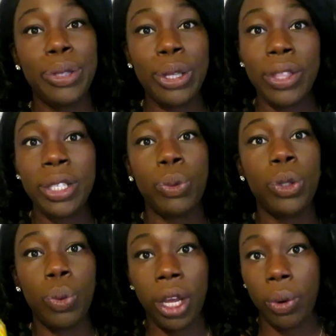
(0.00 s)
So this
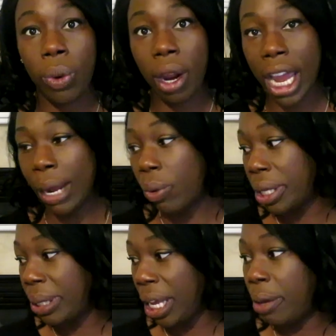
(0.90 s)
was one where I
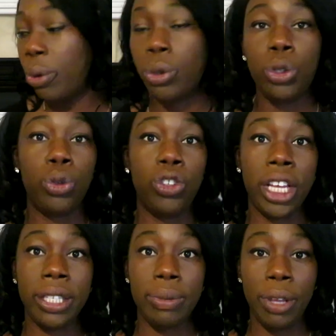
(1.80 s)
was able to
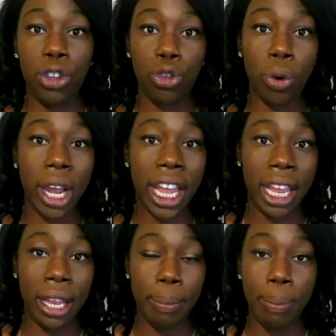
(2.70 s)
just make sure
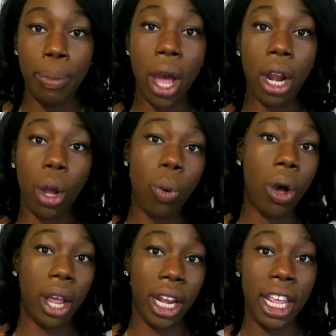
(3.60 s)
I got a
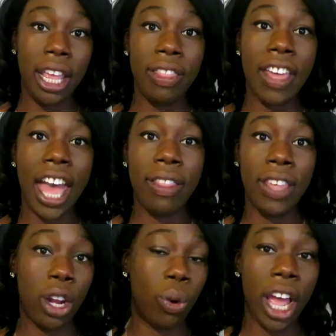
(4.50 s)
quantity
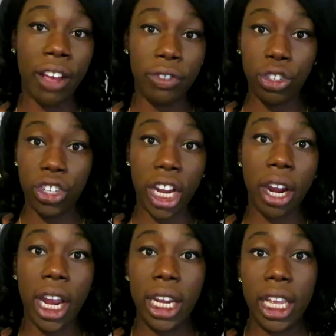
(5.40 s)
that they don't have to
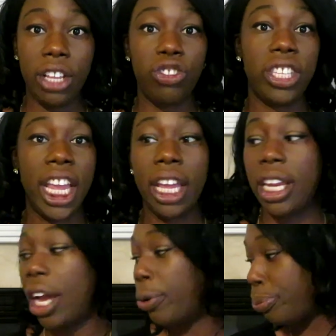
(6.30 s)
share and can just
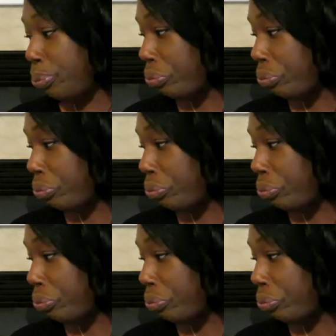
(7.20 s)
hand out.